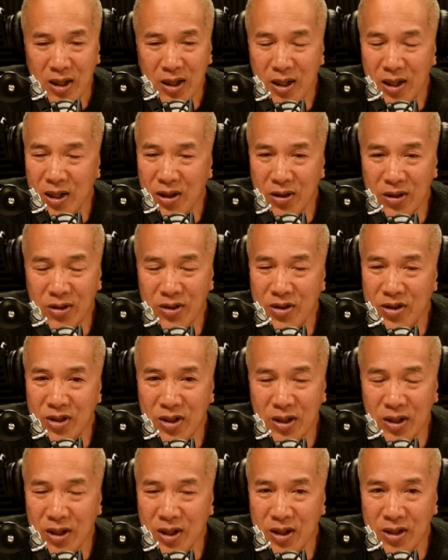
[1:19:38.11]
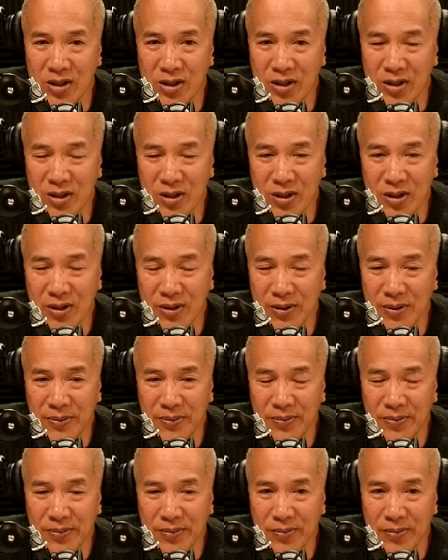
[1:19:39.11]
you know, it's it's
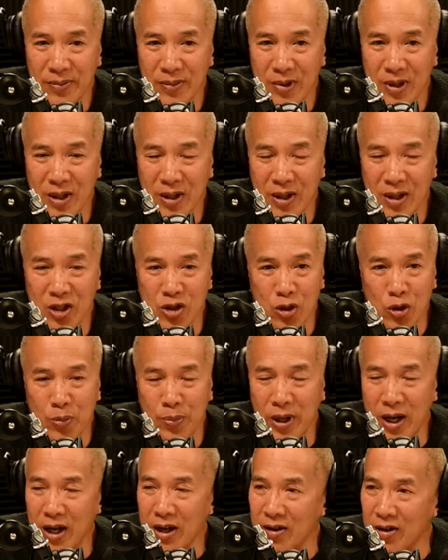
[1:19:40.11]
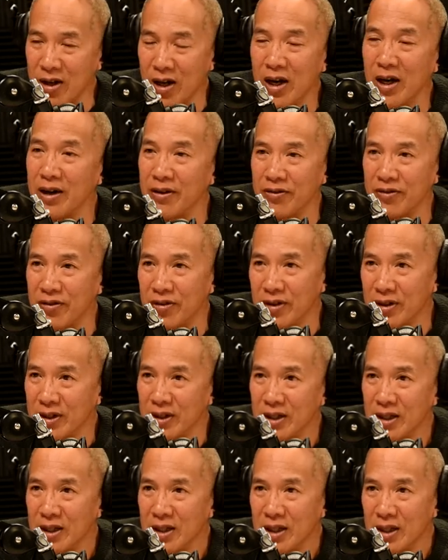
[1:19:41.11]
it's all part of life.
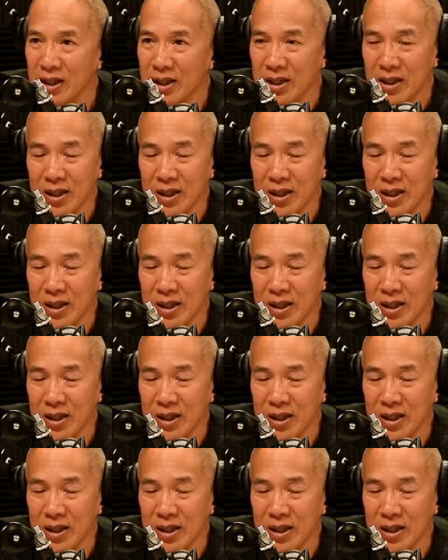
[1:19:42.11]
Mm.